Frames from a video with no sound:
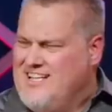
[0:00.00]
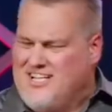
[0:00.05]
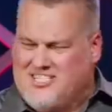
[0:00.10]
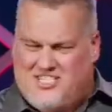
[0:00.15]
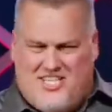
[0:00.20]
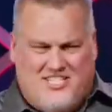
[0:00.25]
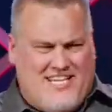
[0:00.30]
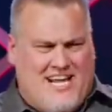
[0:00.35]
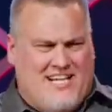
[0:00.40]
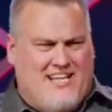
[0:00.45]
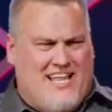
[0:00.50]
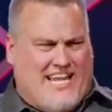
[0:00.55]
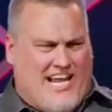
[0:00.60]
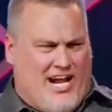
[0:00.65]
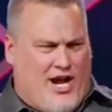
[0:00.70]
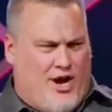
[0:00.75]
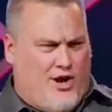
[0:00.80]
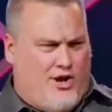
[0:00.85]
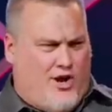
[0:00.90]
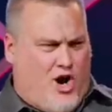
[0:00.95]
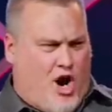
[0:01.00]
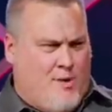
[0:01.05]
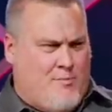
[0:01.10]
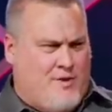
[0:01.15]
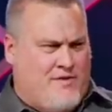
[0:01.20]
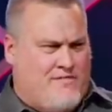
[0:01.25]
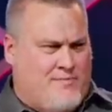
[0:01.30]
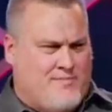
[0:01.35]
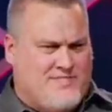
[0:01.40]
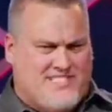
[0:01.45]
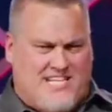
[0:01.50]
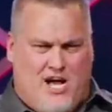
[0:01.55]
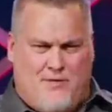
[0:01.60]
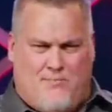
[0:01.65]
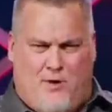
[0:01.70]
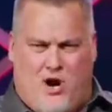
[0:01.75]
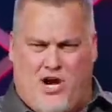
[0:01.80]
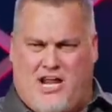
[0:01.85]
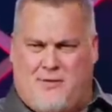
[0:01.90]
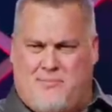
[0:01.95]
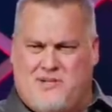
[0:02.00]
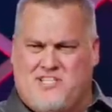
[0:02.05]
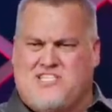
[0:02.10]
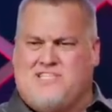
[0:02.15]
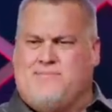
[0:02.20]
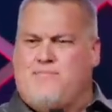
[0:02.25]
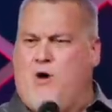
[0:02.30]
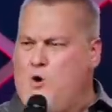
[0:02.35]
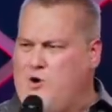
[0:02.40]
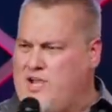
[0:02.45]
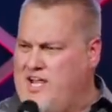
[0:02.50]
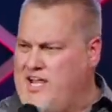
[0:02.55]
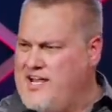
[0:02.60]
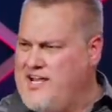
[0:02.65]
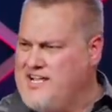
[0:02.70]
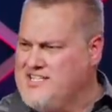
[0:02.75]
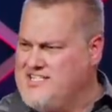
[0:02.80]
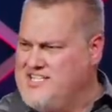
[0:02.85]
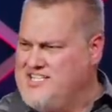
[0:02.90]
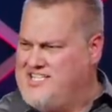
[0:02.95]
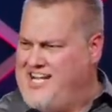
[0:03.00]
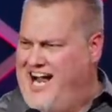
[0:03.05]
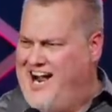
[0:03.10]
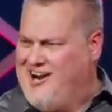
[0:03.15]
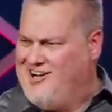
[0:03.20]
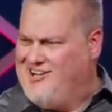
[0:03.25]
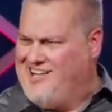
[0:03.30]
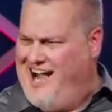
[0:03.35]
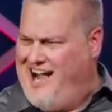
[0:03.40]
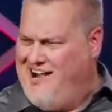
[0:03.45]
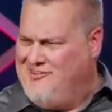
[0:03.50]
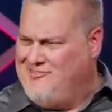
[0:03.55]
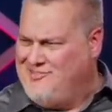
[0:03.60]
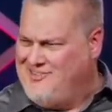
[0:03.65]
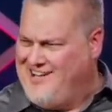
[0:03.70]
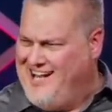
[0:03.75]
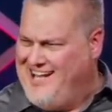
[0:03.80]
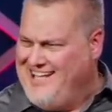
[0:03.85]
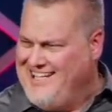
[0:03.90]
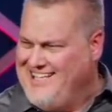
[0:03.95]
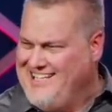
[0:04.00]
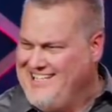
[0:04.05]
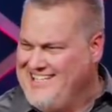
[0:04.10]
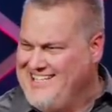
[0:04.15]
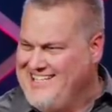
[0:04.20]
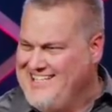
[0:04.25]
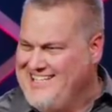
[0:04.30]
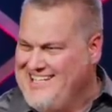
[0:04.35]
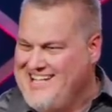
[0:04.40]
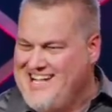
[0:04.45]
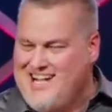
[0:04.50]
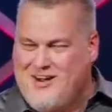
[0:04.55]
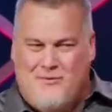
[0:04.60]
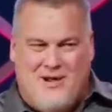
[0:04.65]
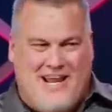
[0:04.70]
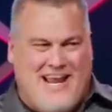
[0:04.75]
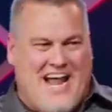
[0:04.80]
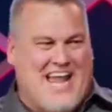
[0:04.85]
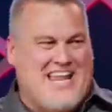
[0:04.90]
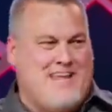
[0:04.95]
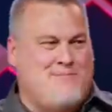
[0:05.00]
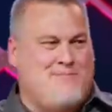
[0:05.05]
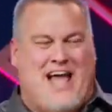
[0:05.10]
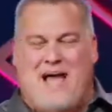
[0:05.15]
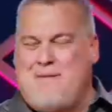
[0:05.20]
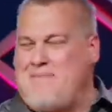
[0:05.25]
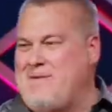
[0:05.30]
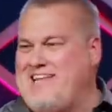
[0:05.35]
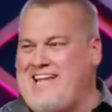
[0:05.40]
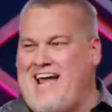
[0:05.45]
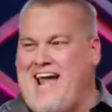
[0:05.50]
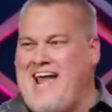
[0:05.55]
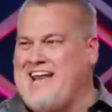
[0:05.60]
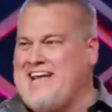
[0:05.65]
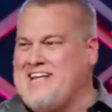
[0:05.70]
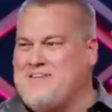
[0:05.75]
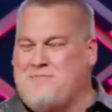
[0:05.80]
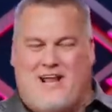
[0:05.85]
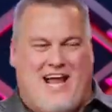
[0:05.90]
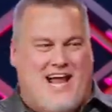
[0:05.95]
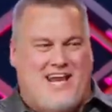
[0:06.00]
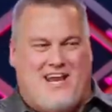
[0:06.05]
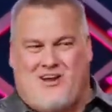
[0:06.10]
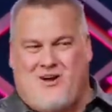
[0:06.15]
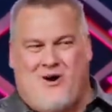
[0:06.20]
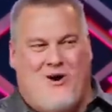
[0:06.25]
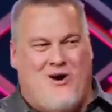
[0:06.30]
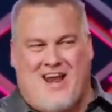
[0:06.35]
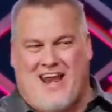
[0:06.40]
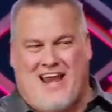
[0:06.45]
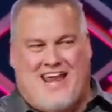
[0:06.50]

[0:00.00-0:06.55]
Like she sounded like Eric Cartman from South Park had been smoking his entire life, right? We got your mashed potatoes, we got a corn